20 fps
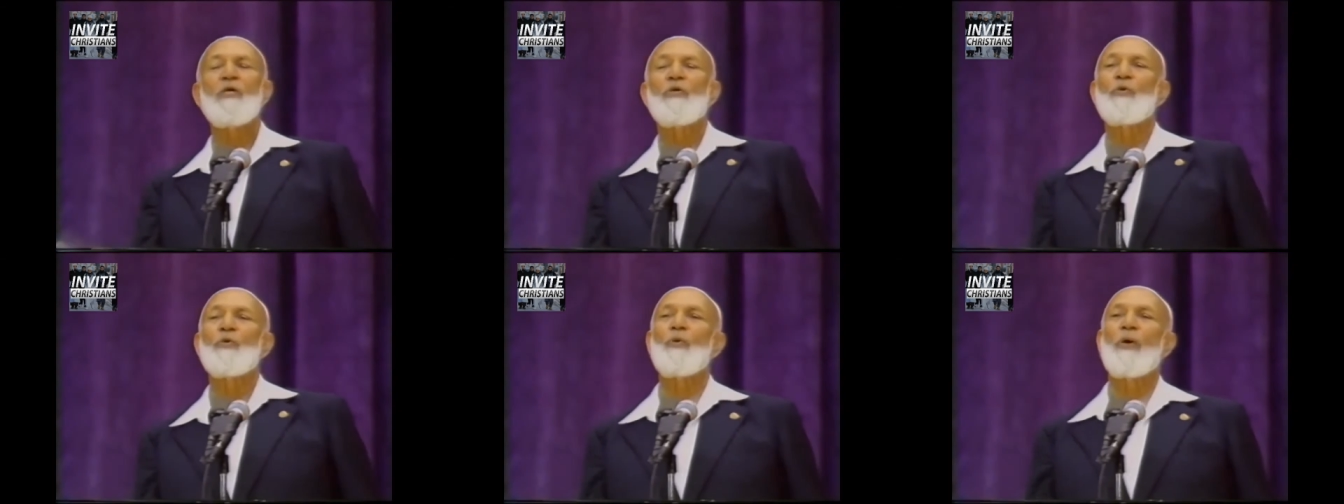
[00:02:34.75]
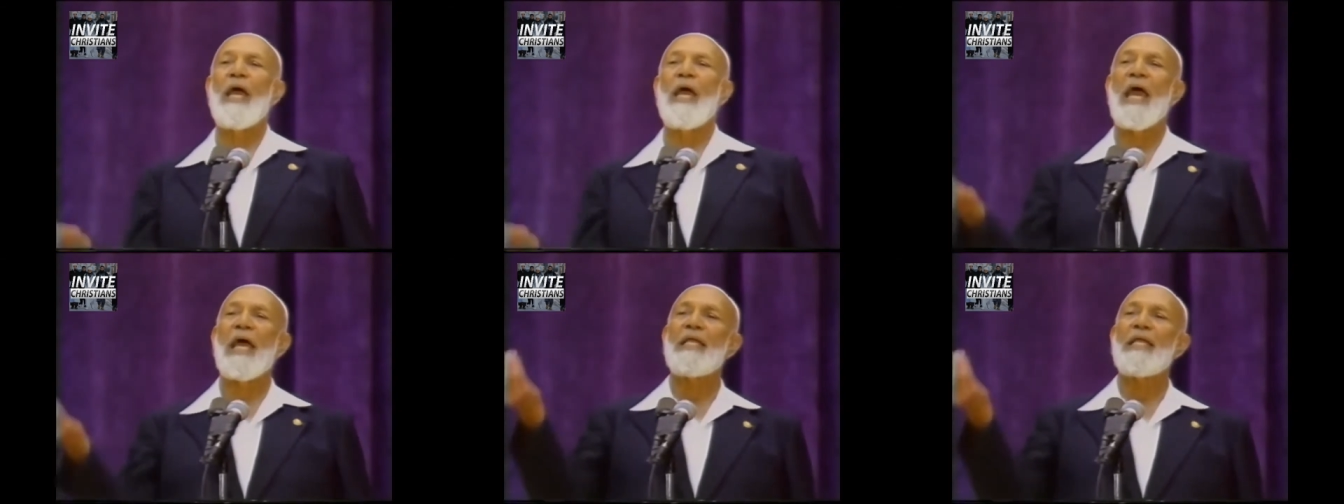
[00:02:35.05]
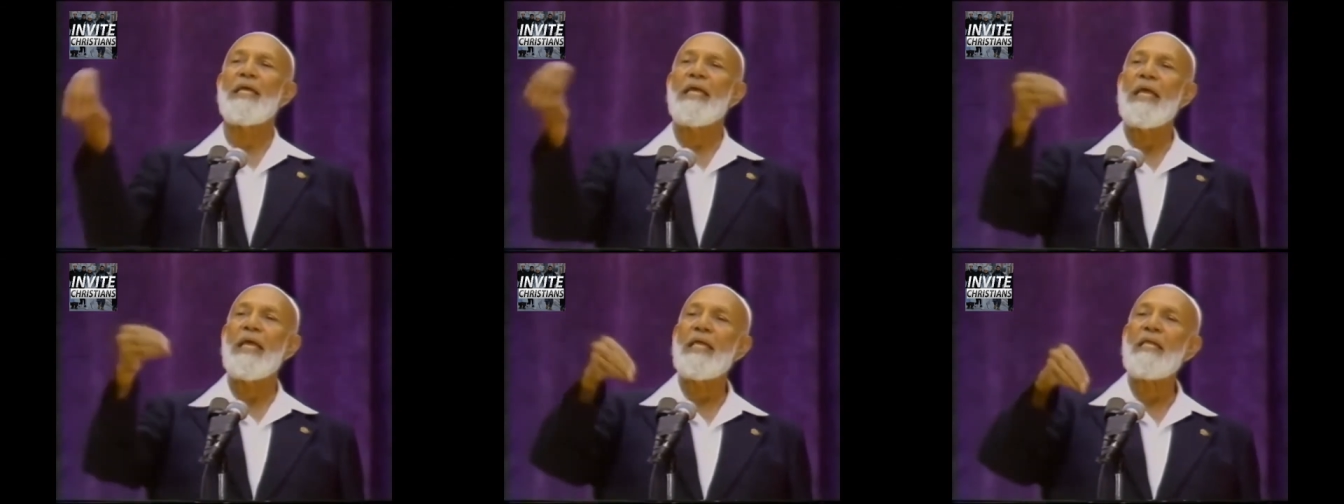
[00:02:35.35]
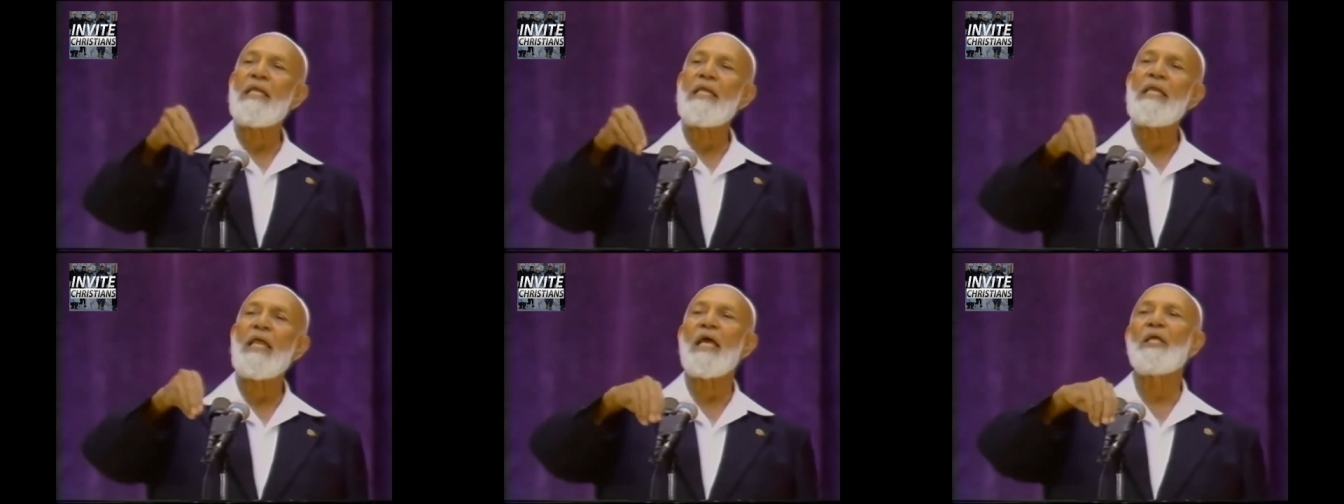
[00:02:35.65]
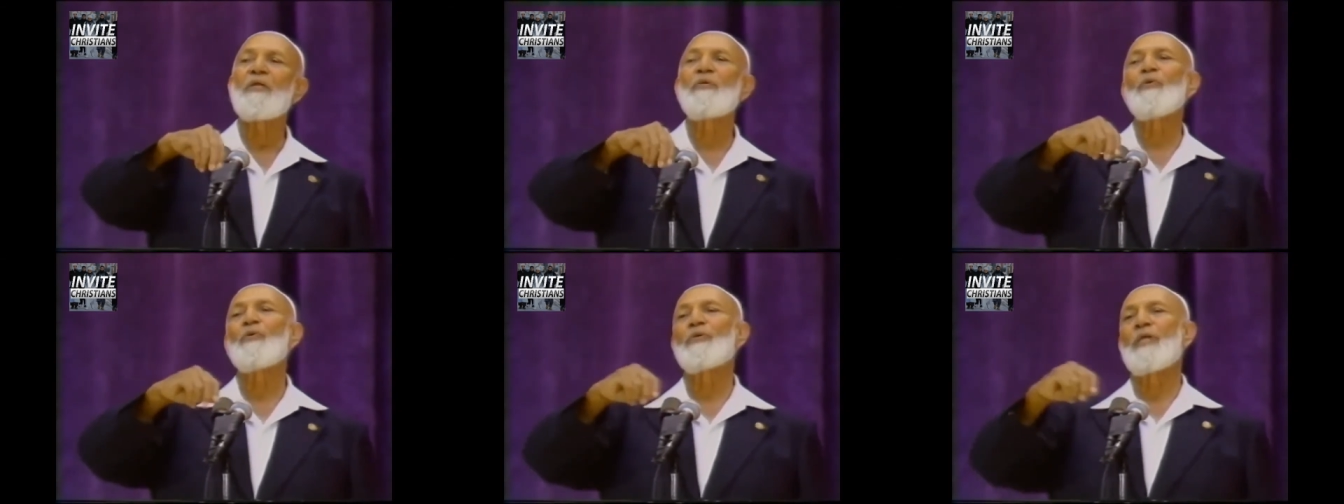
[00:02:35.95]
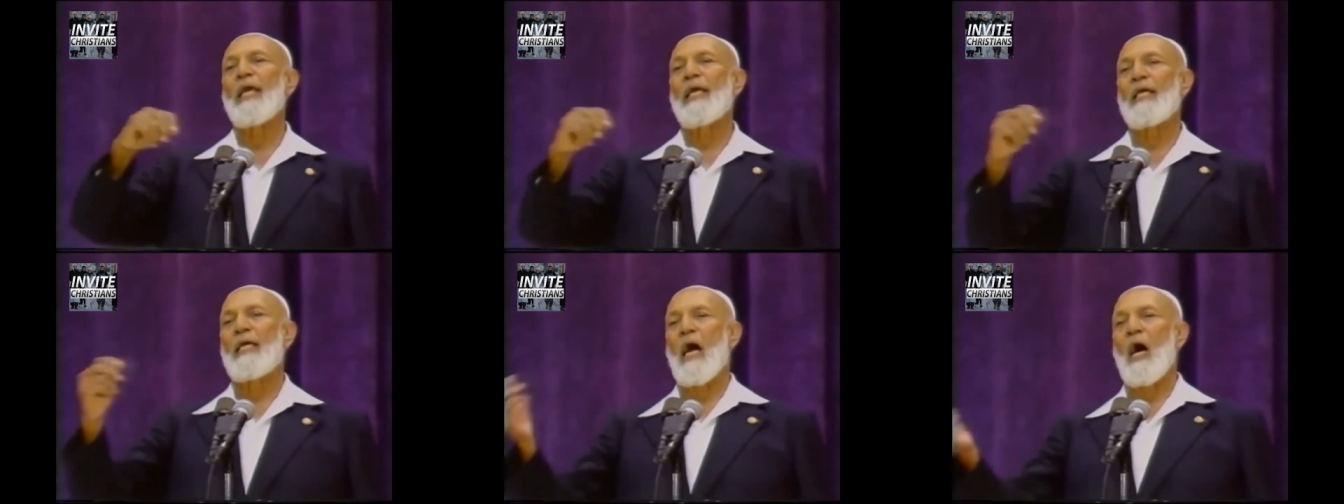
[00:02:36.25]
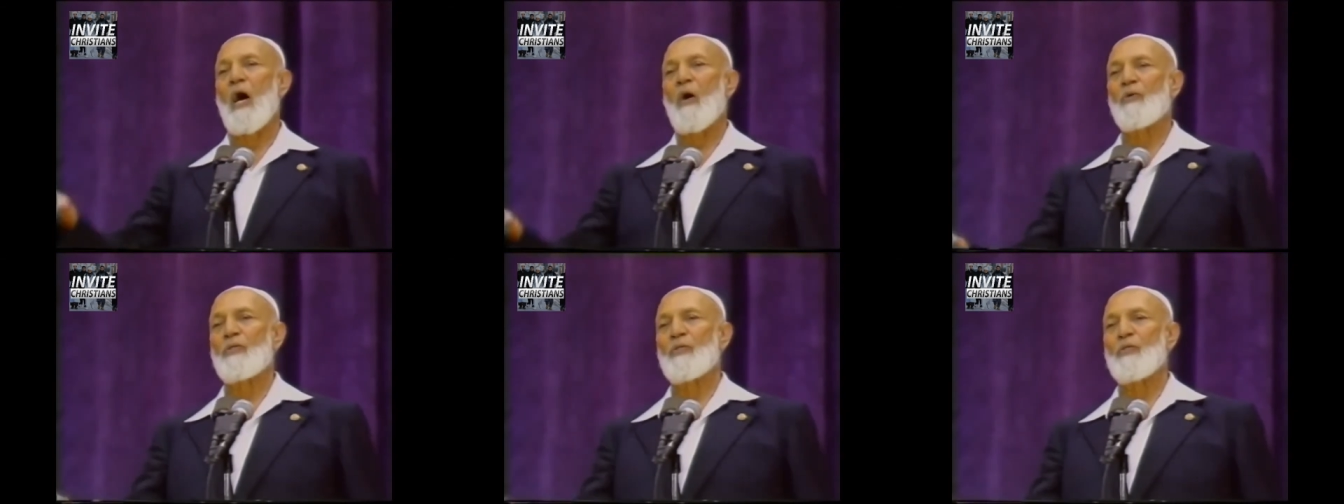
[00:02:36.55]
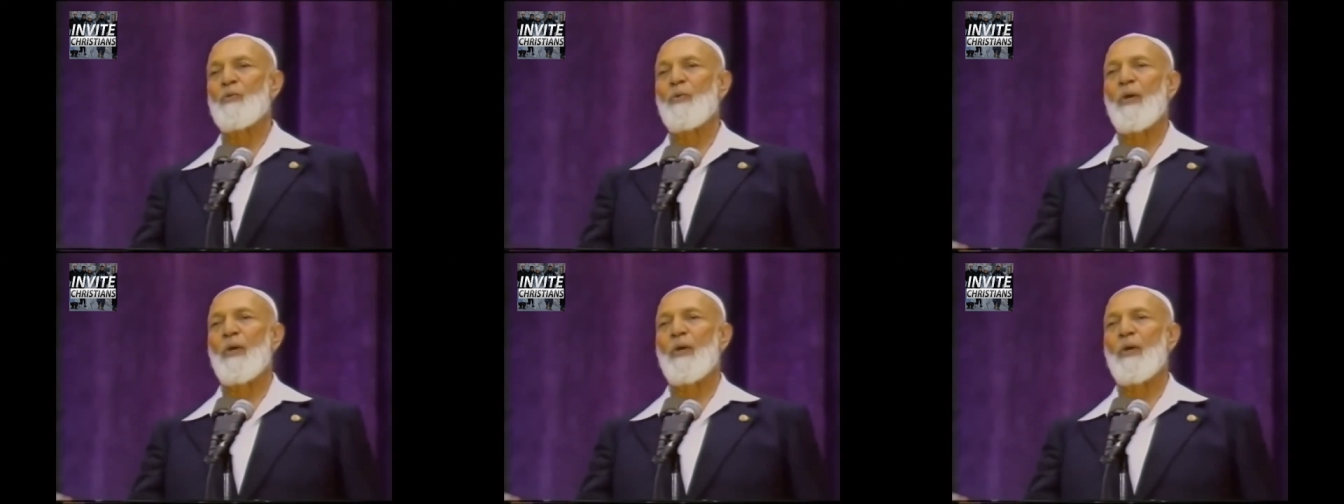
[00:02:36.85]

You add in and you take out.